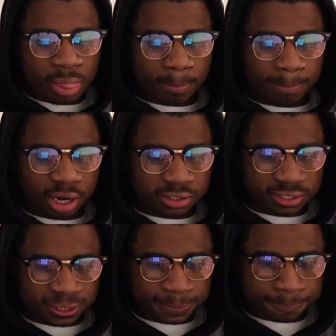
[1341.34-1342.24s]

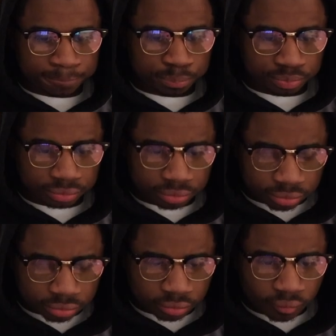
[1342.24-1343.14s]
But
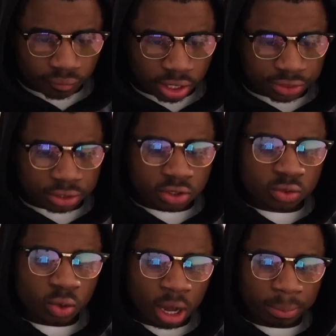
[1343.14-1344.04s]
there's
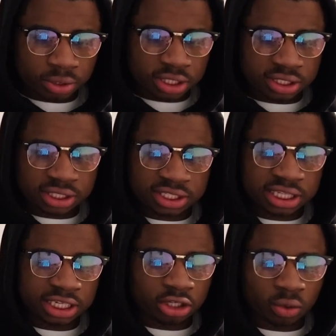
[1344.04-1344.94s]
also a couple things. Let's say
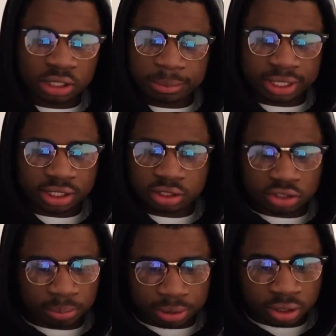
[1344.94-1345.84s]
they don't immediately
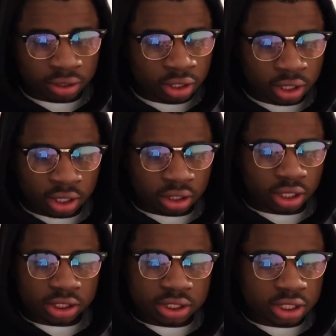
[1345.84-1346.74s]
jump in.
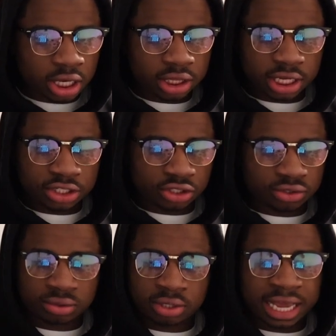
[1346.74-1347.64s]
Let's say they
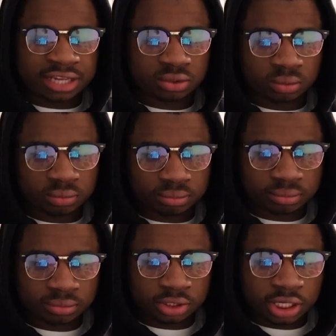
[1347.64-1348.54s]
just castle.
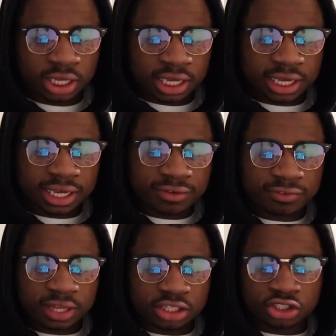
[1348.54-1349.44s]
If
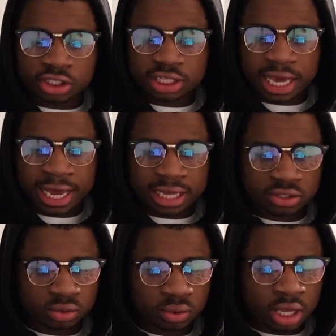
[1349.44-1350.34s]
they just
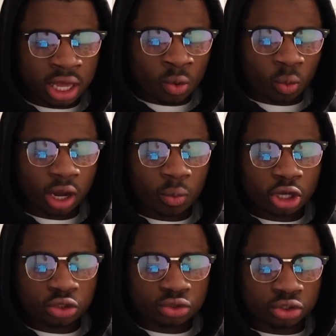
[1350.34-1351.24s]
castle, what I
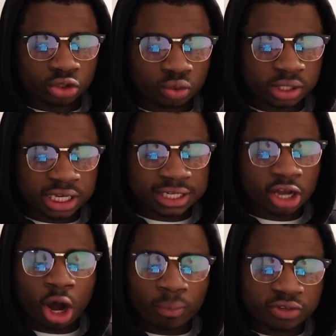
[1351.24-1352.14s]
want you to do is,
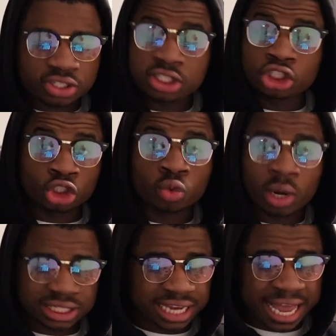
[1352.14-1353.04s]
obviously you
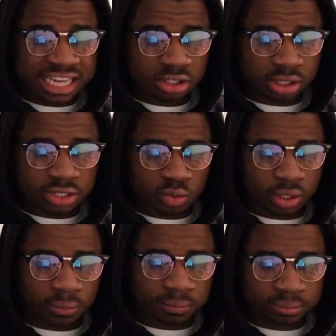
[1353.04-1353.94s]
want to castle as
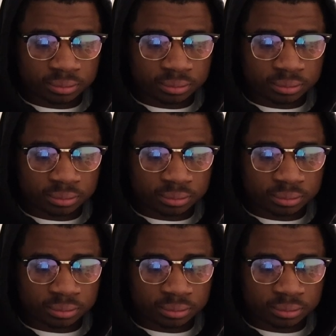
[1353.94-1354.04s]
well.